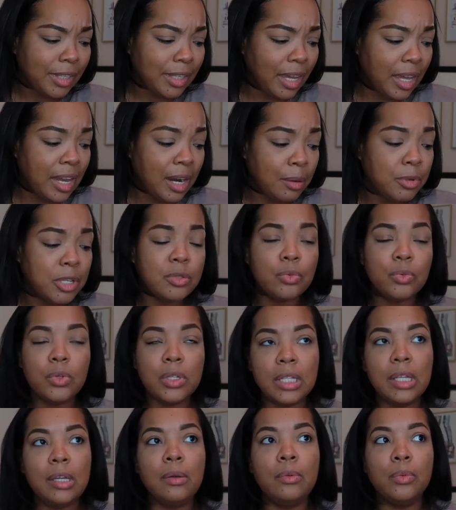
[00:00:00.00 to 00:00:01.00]
and I'm just
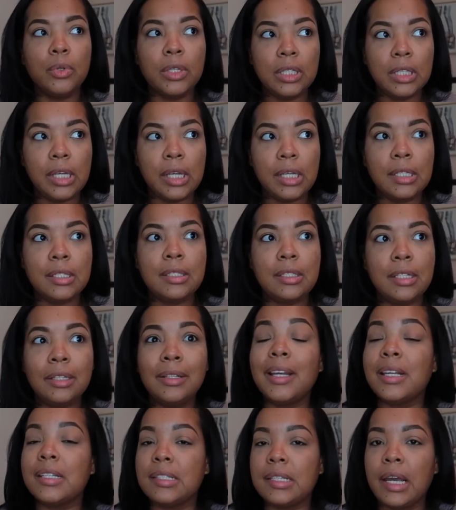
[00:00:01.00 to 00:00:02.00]
really still
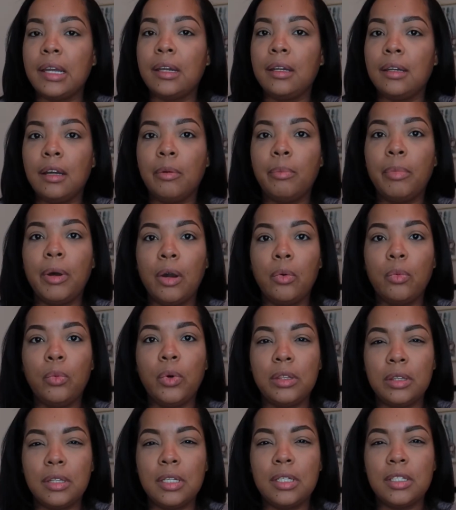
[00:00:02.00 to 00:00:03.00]
excited about
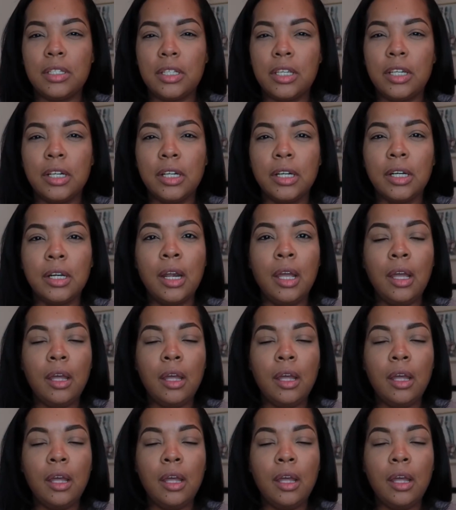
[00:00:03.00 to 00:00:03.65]
what this year